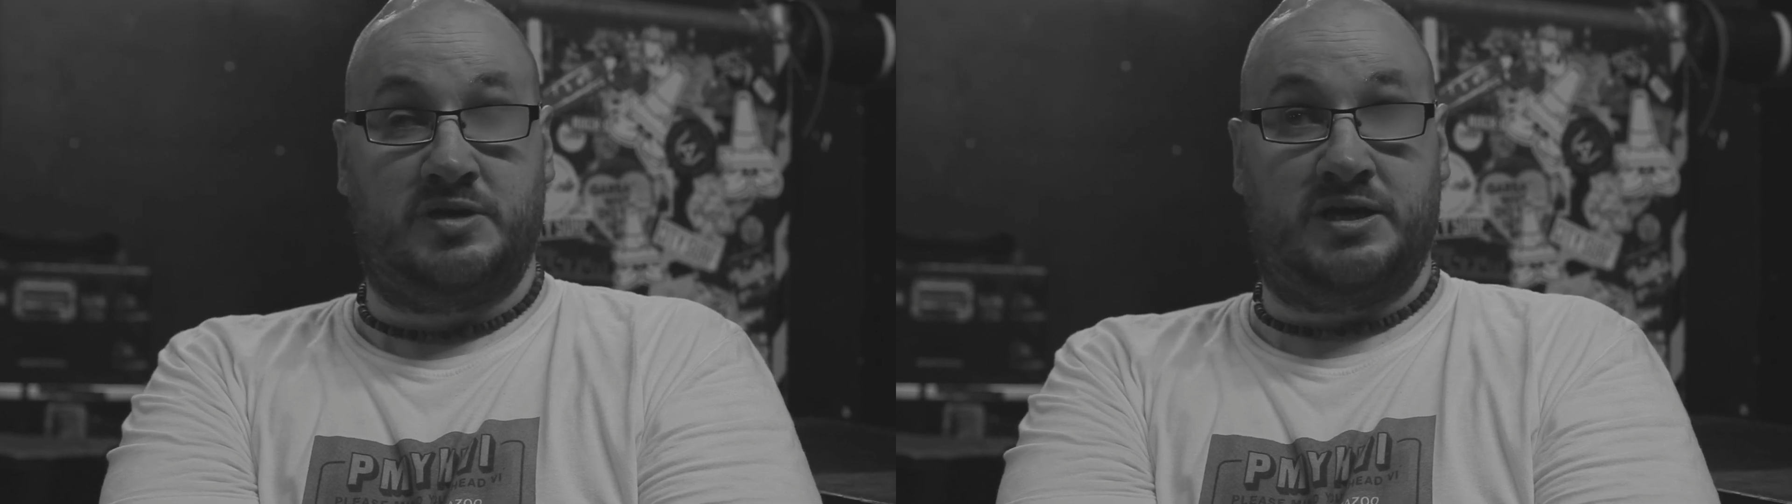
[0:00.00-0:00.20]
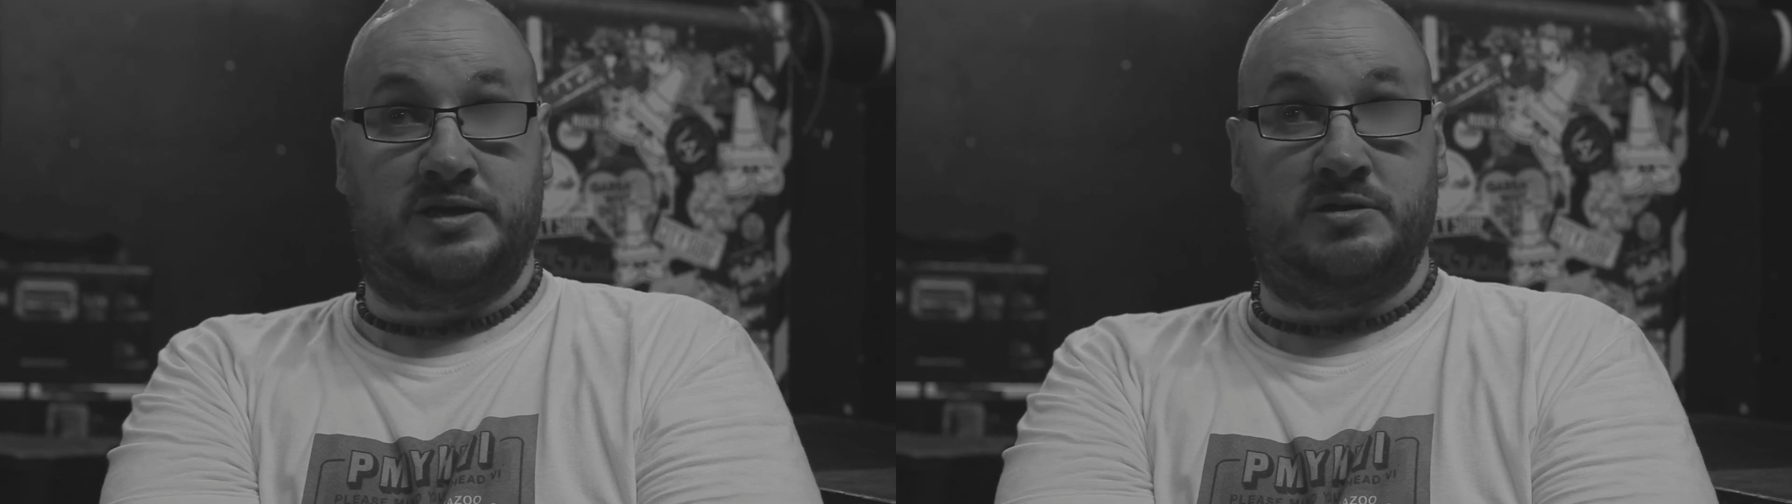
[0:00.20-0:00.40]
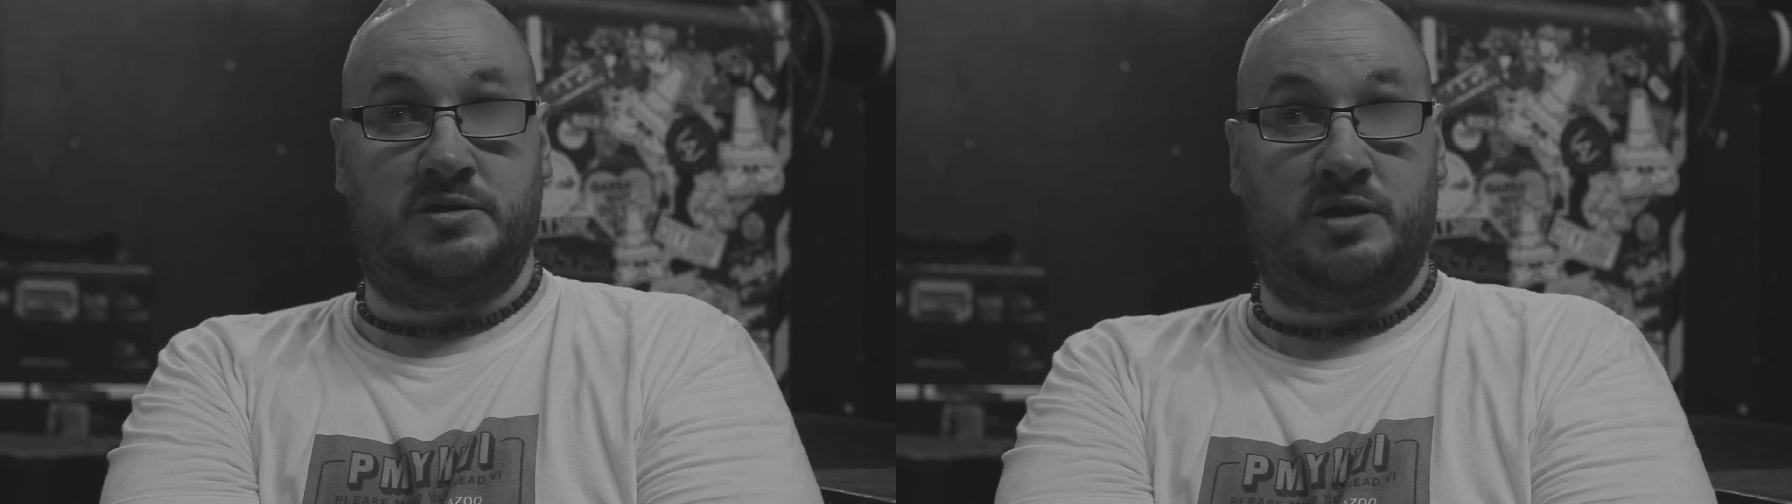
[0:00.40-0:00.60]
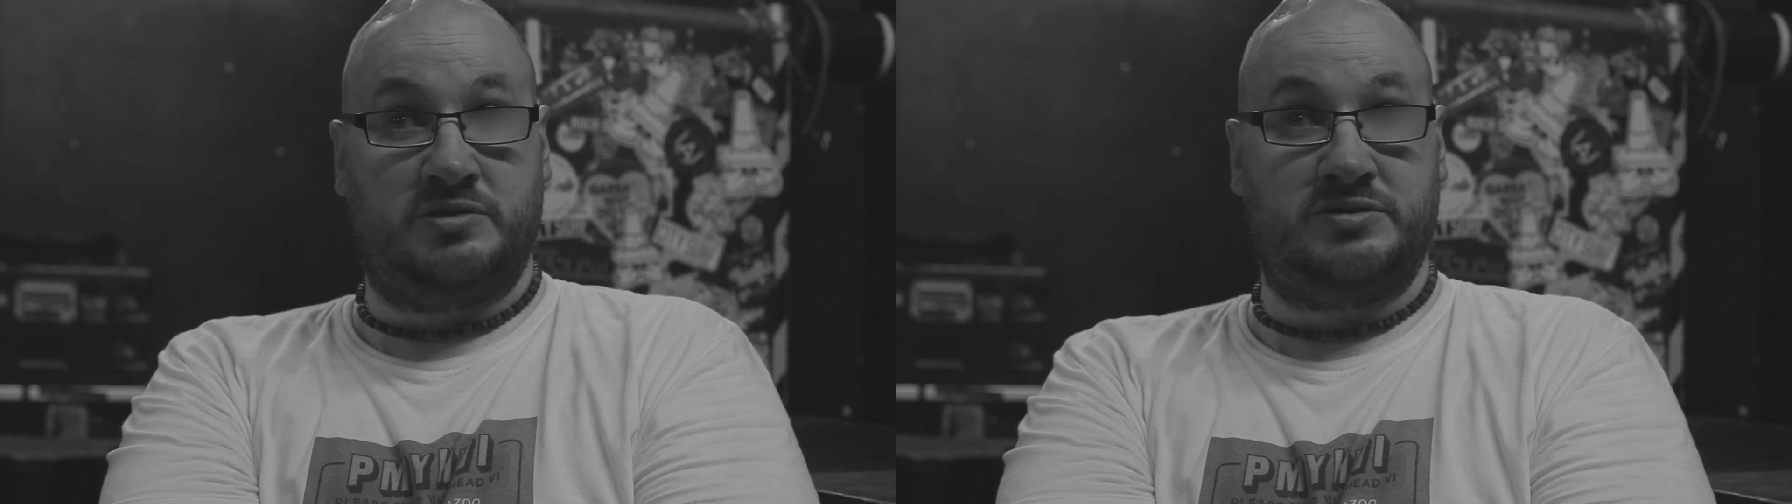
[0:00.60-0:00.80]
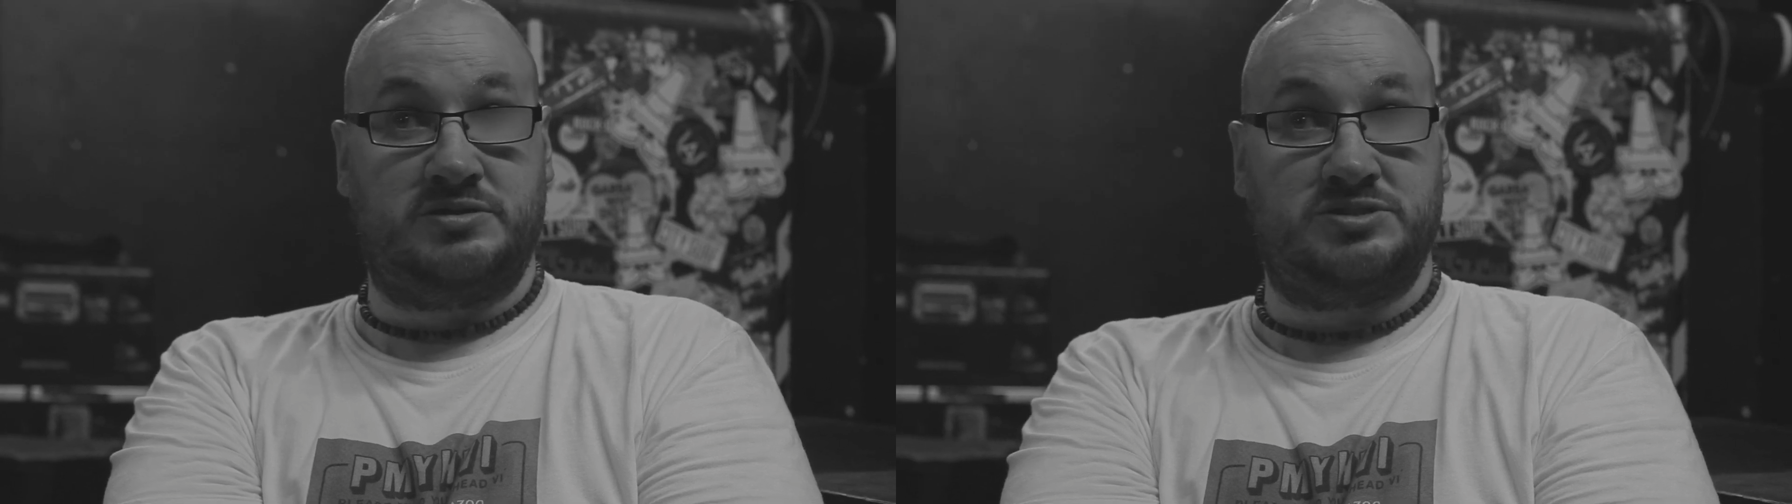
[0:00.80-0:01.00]
in
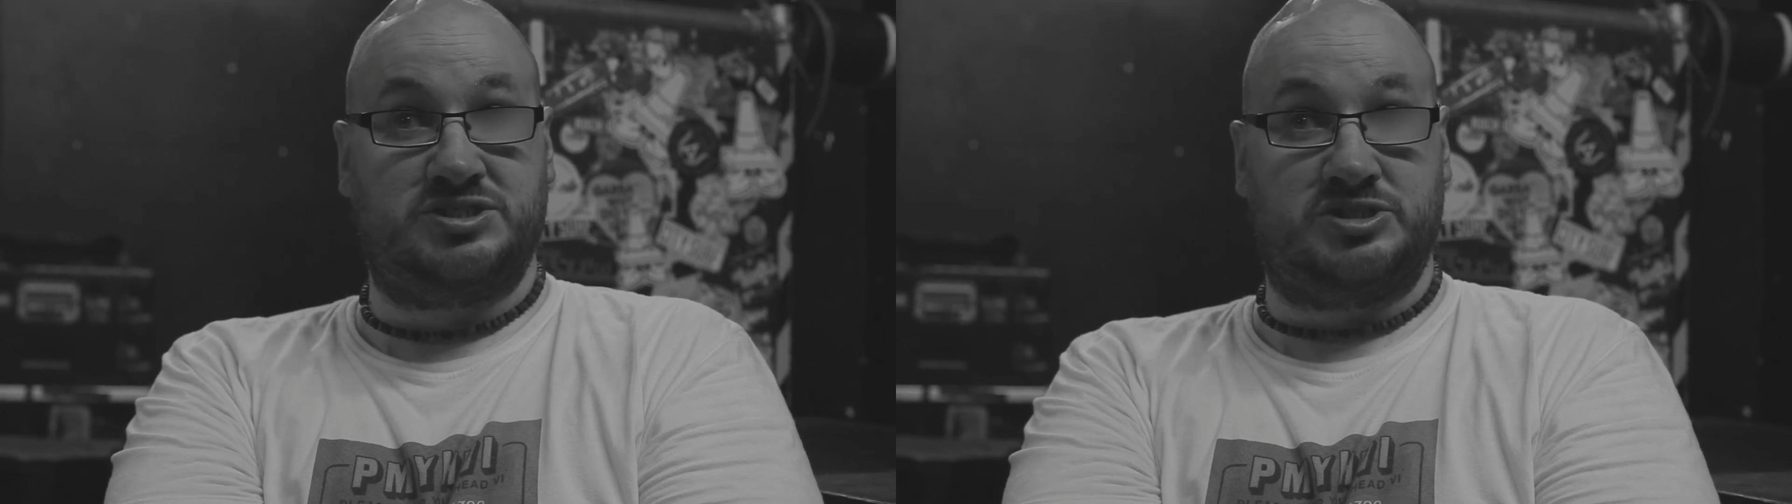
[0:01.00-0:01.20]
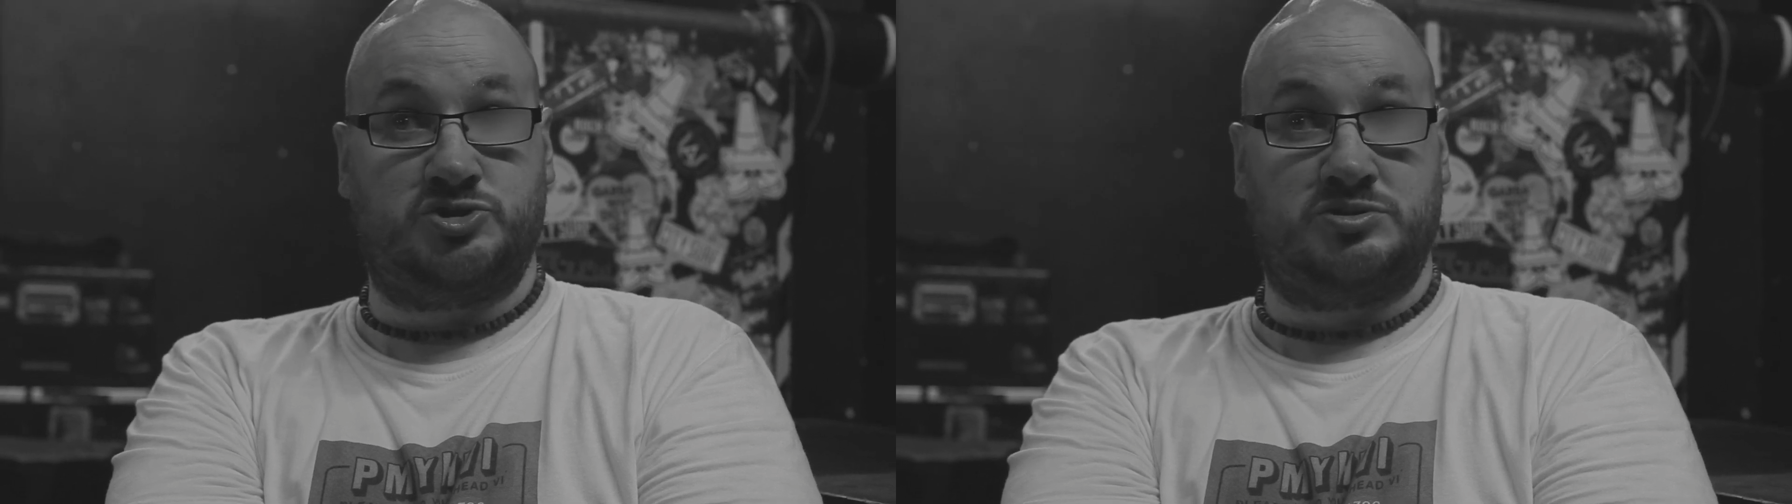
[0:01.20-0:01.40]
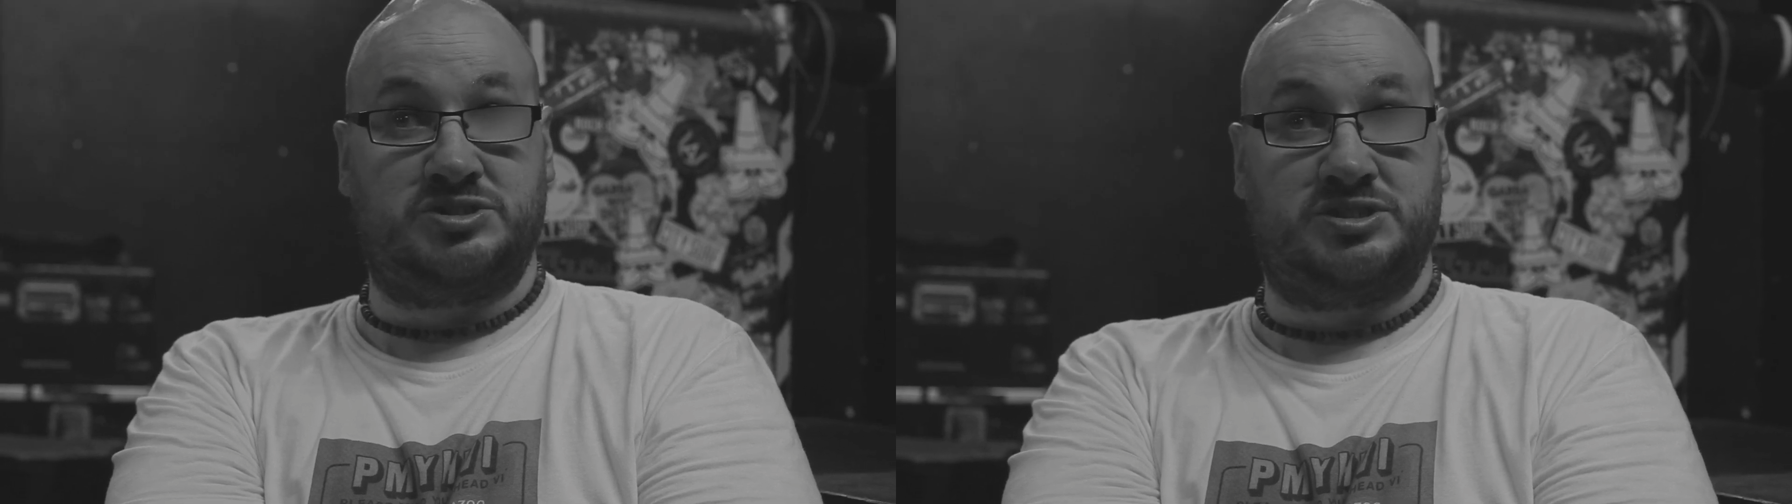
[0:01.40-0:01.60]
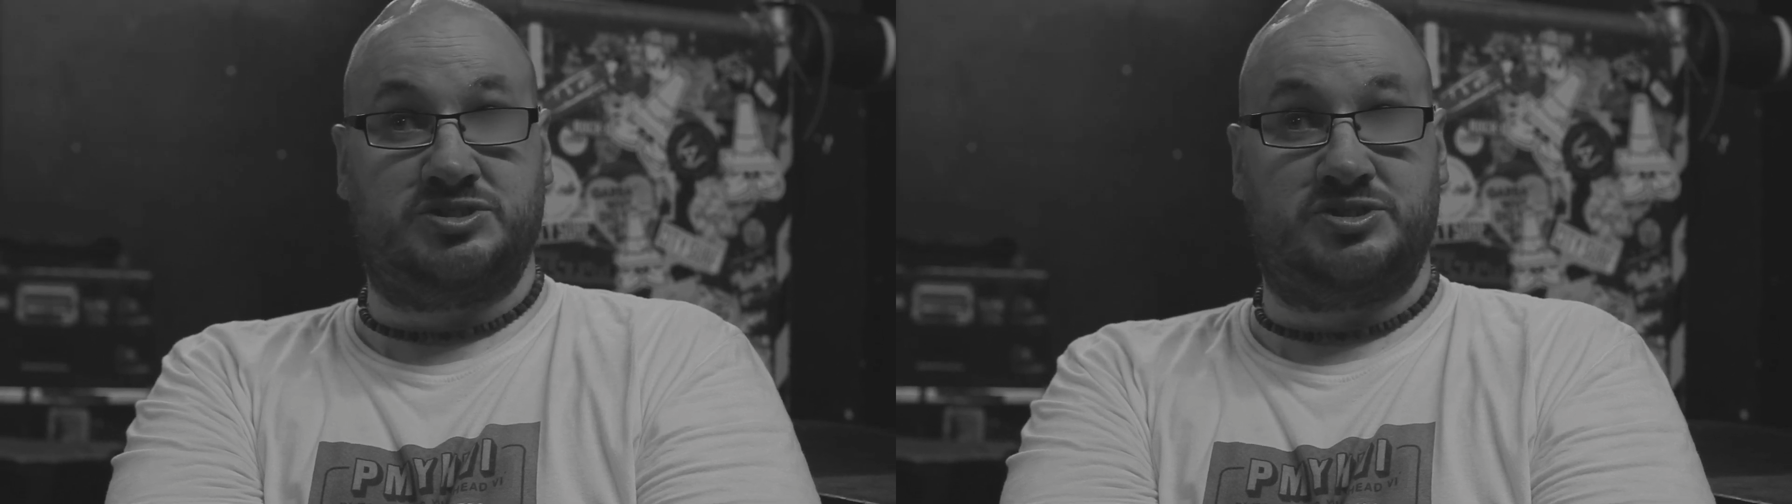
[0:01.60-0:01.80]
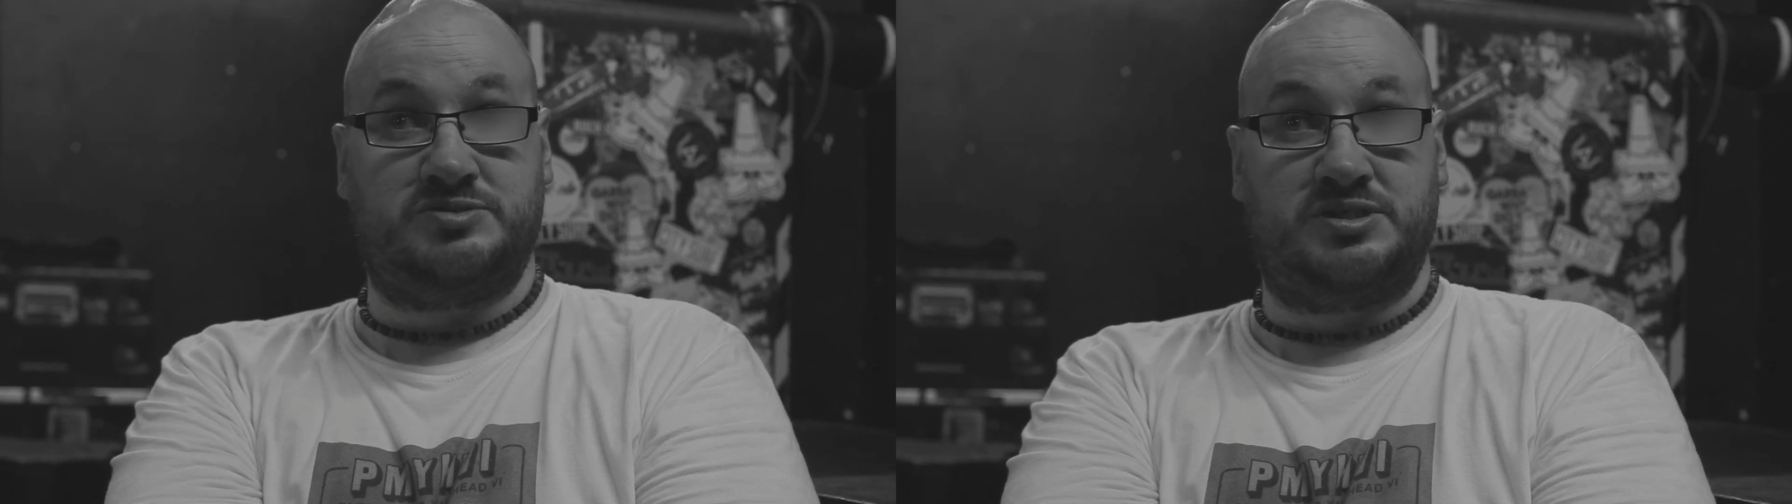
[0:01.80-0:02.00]
London, St George's
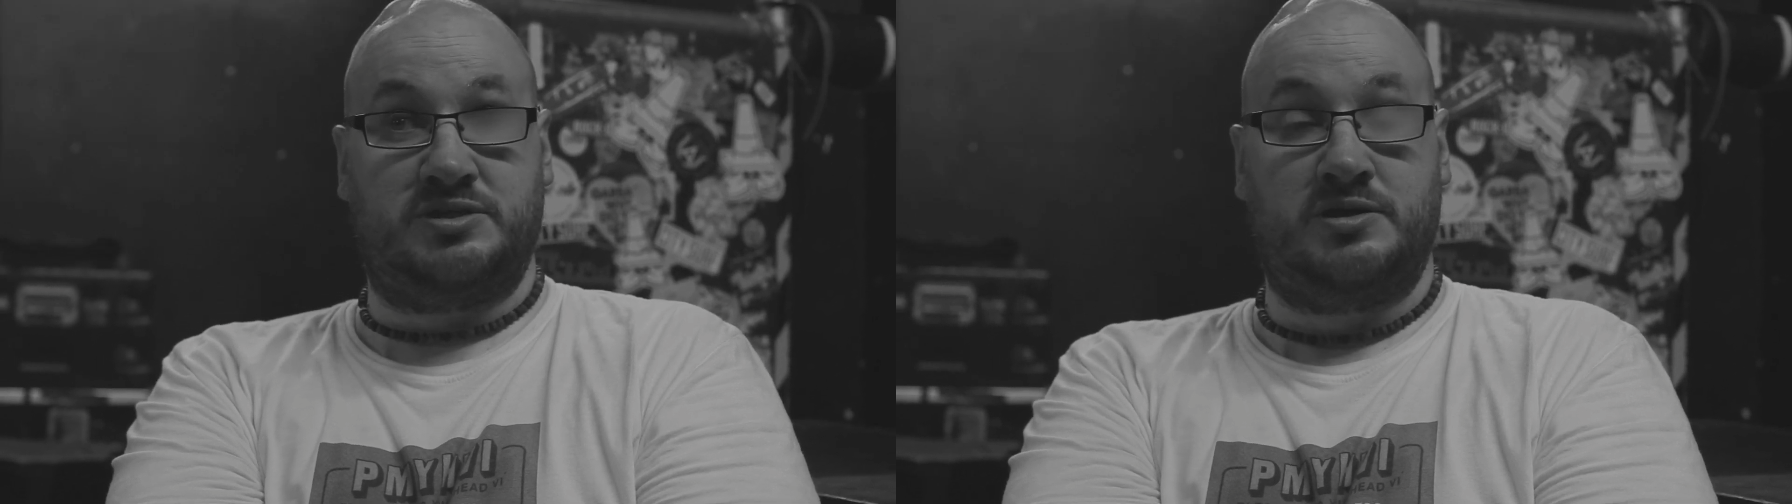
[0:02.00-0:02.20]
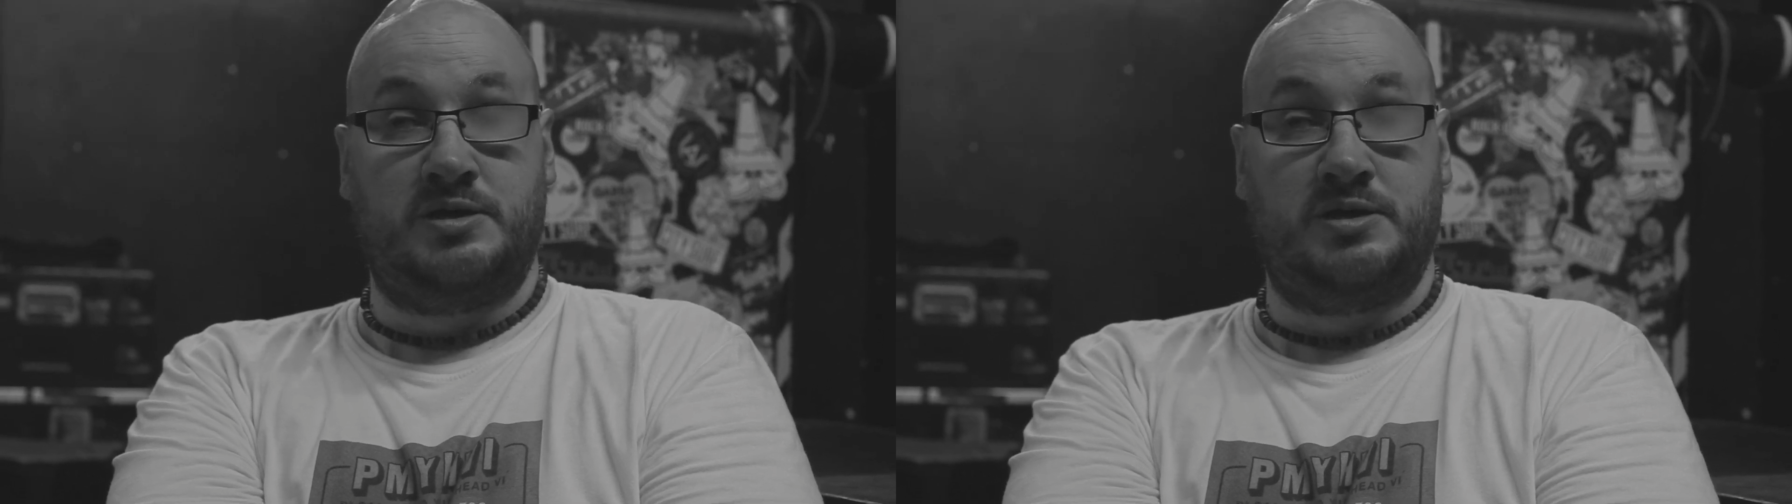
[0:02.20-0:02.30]
in Tooting,